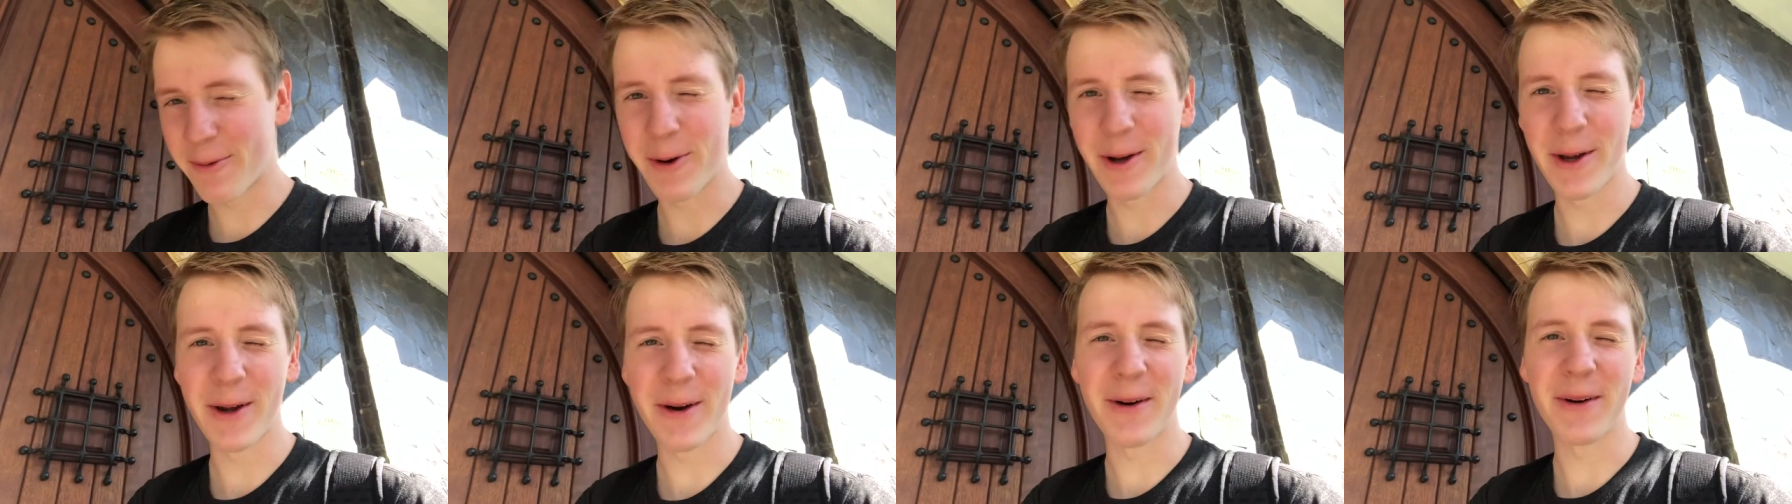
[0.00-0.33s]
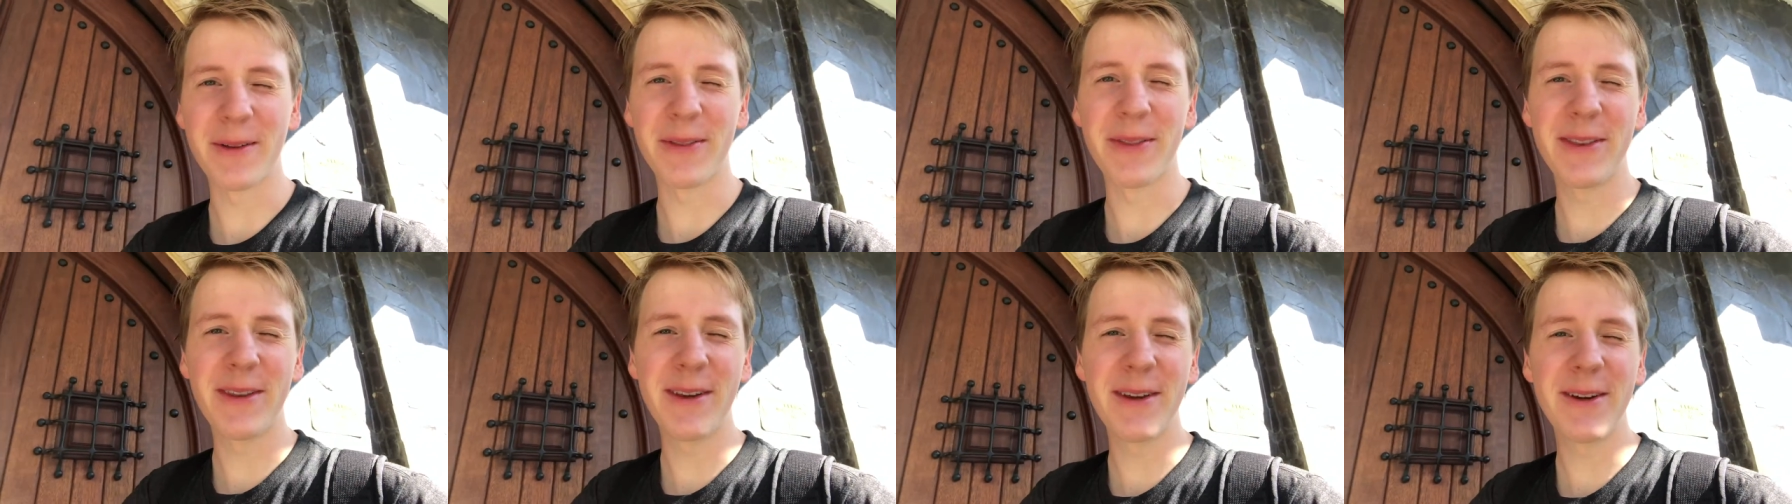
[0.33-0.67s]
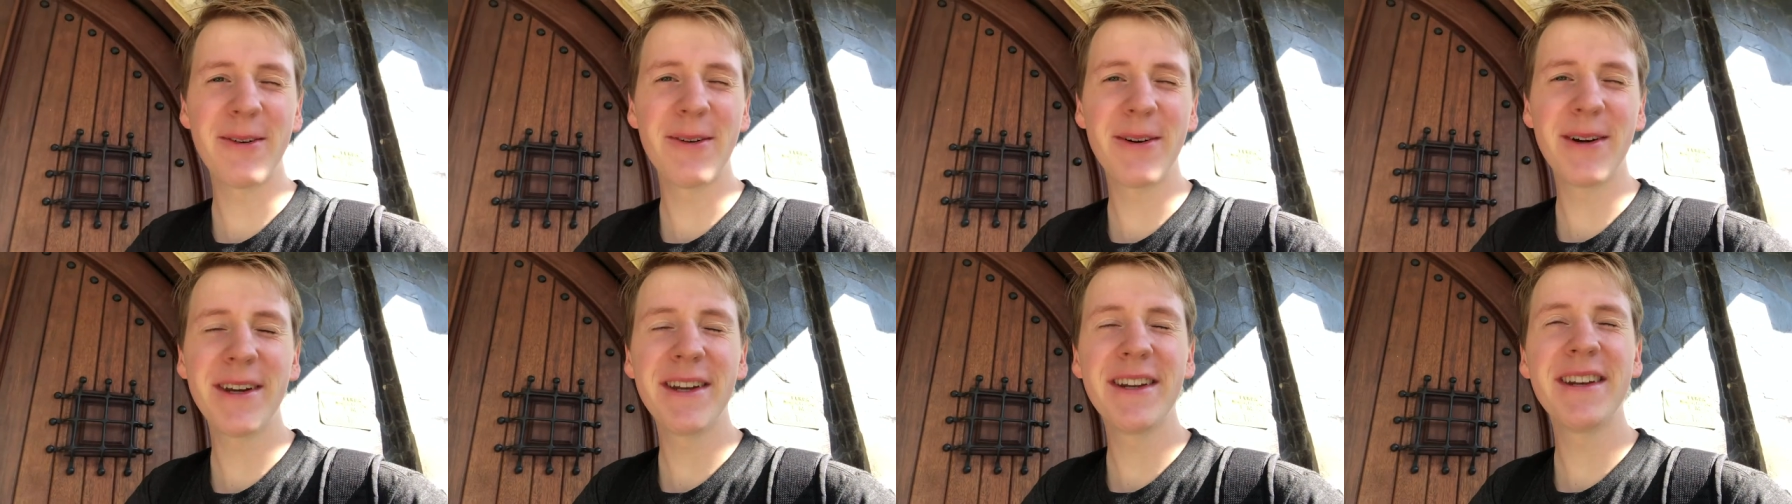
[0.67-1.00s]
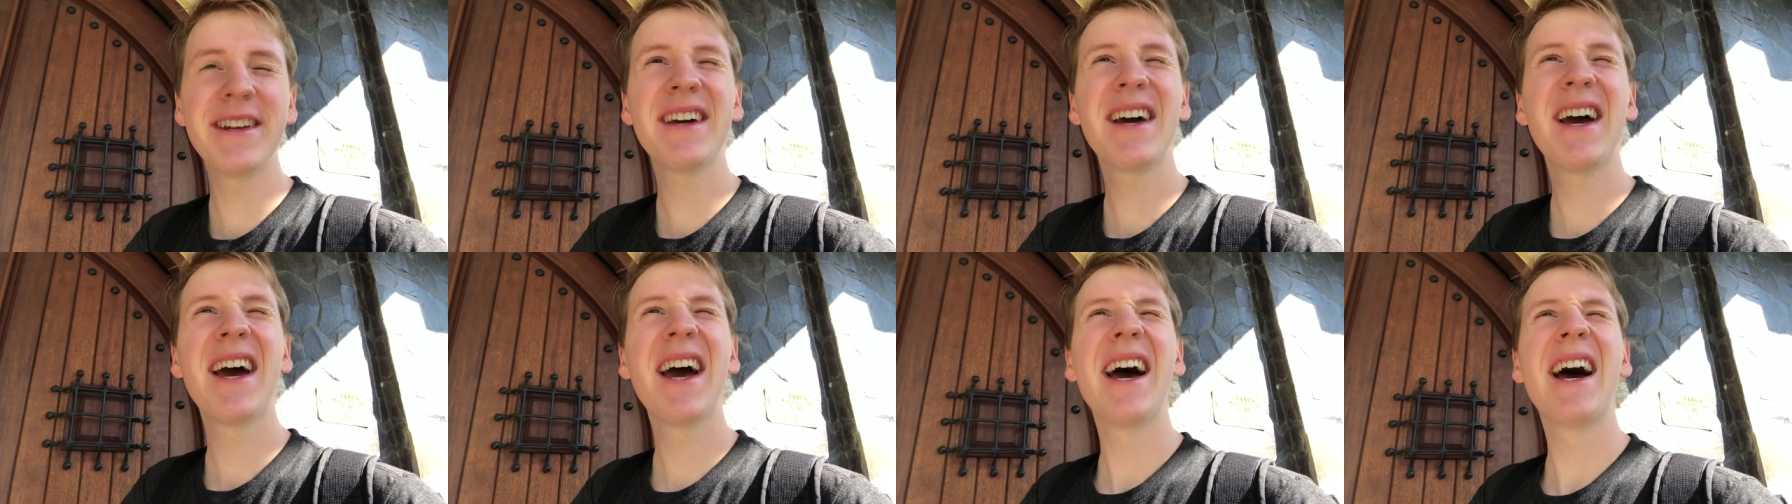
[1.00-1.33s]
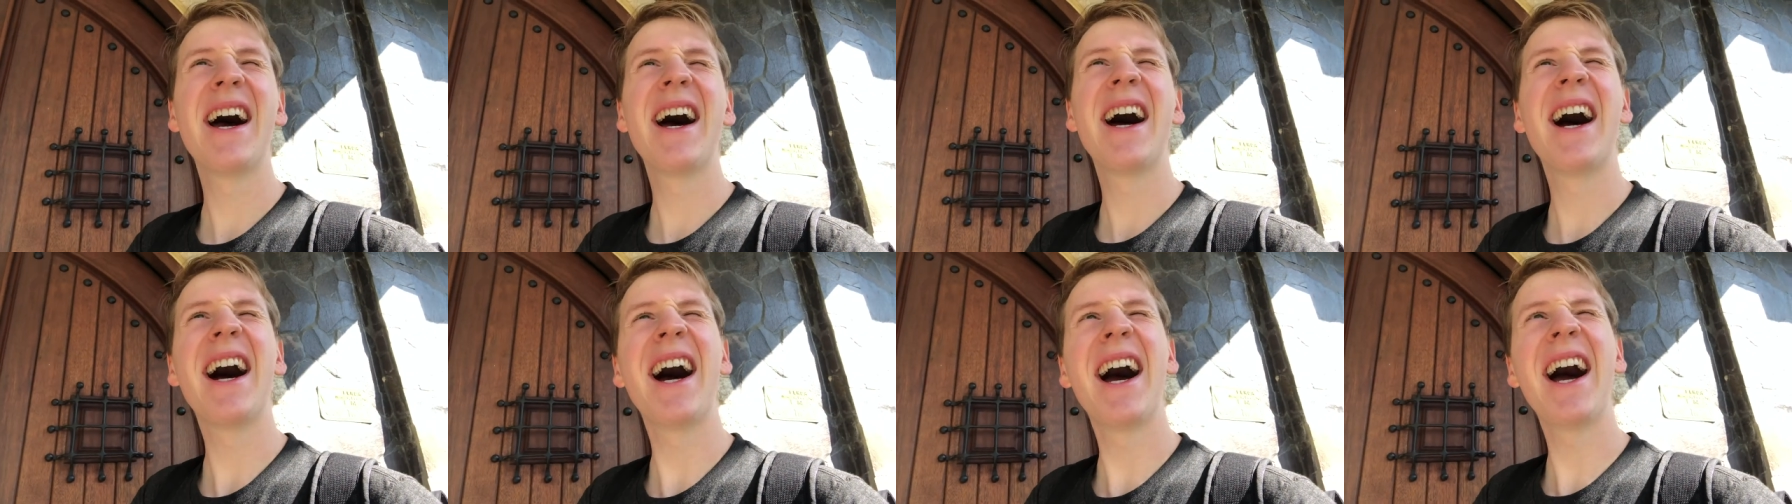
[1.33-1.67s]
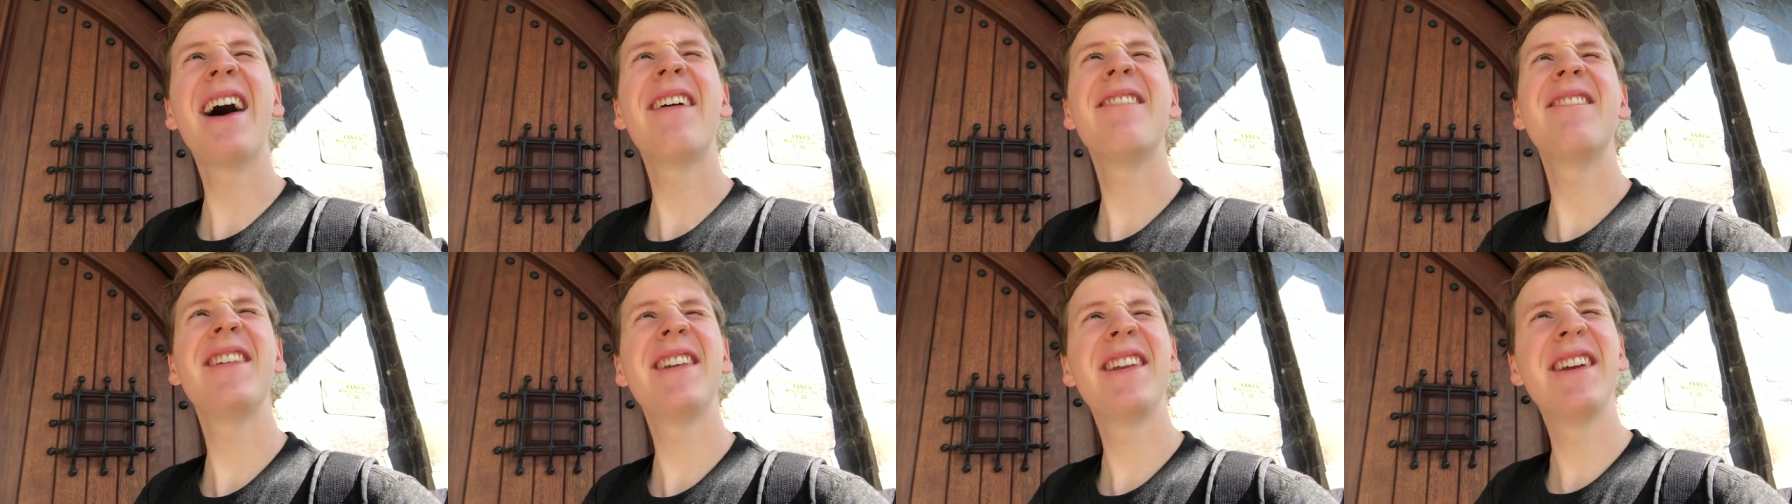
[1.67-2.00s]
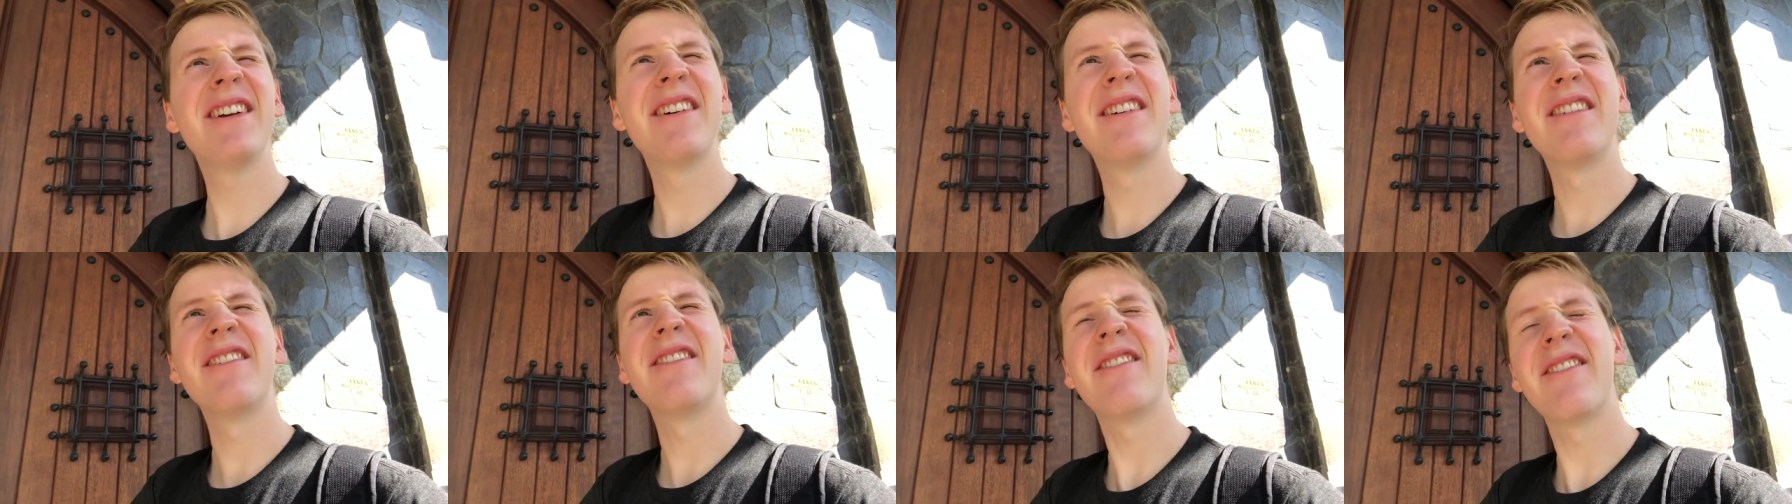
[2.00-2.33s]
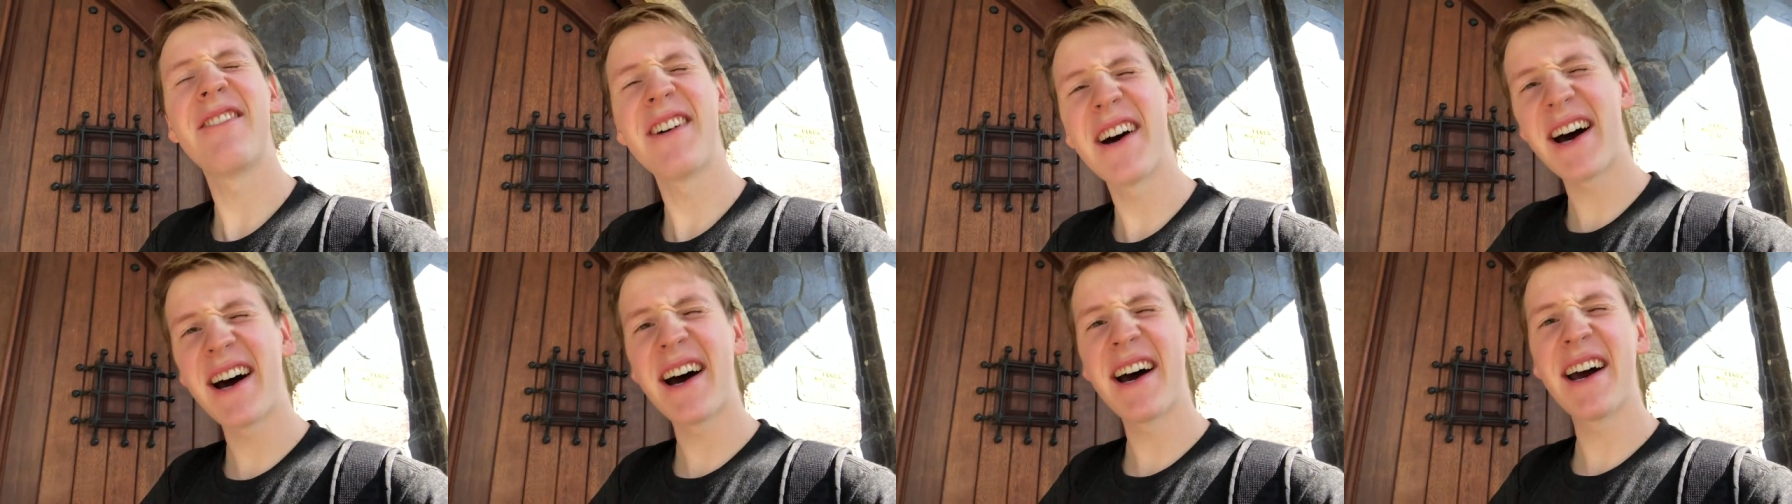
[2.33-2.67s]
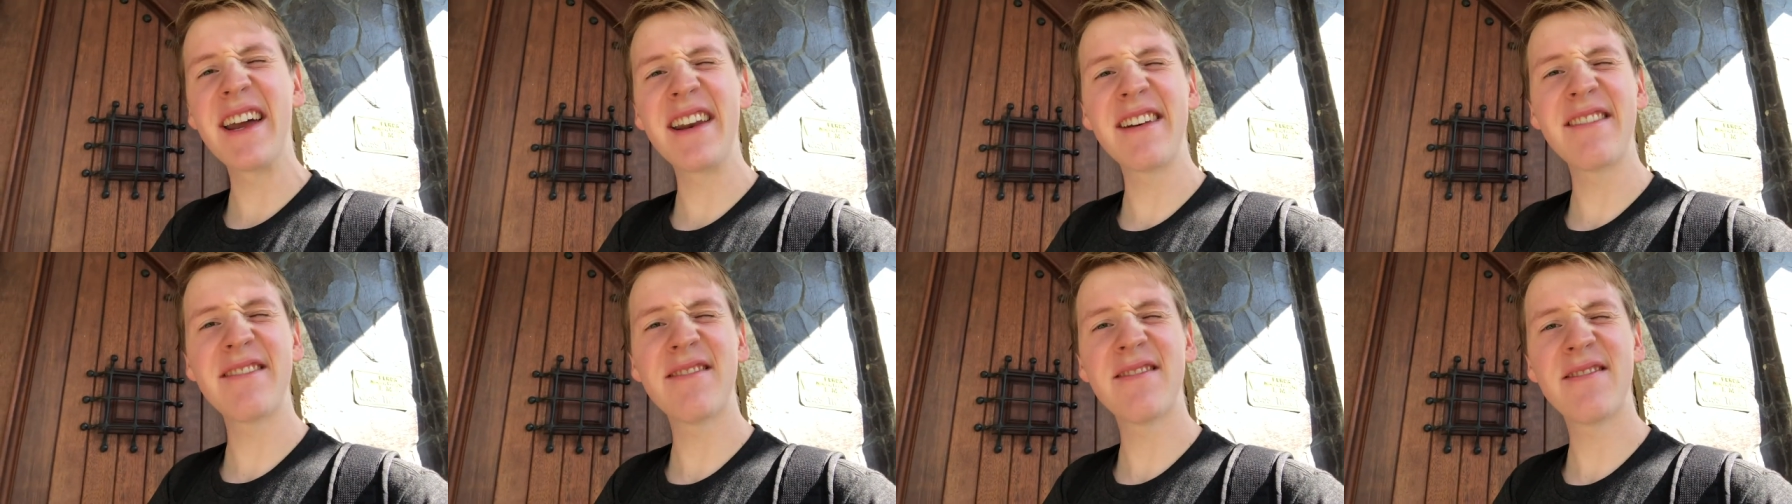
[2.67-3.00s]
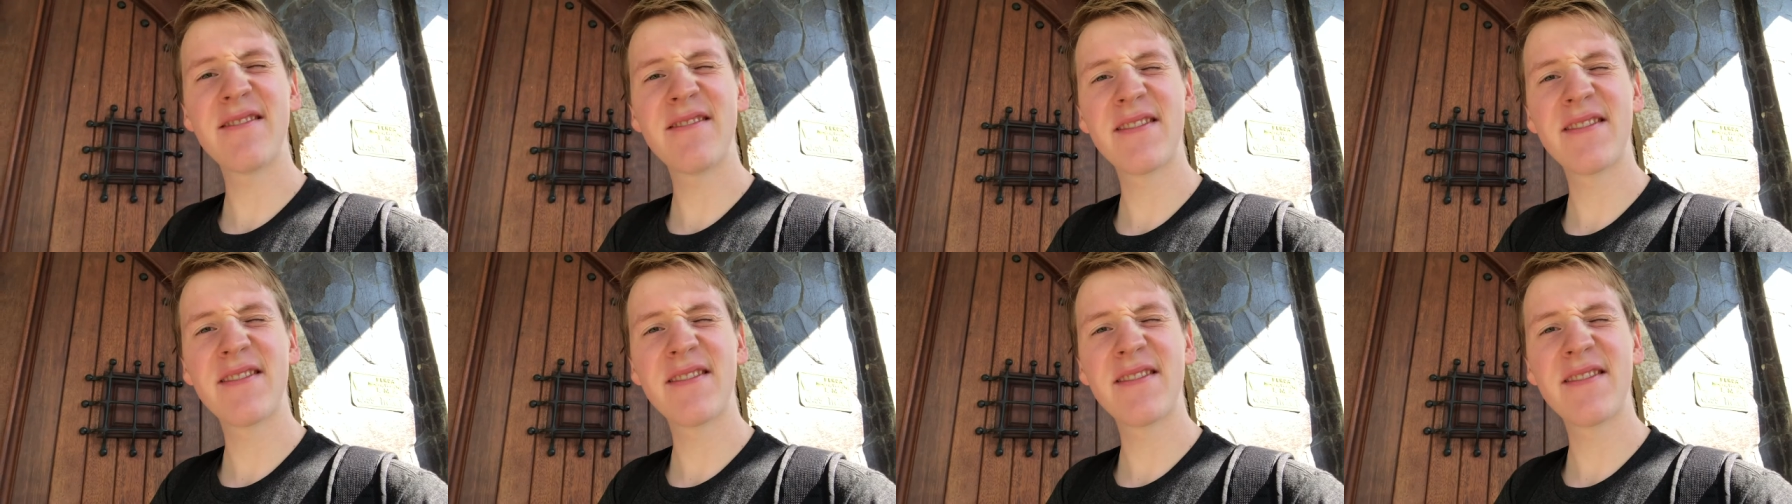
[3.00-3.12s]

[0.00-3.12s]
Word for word: we all doing? I'm doing fine.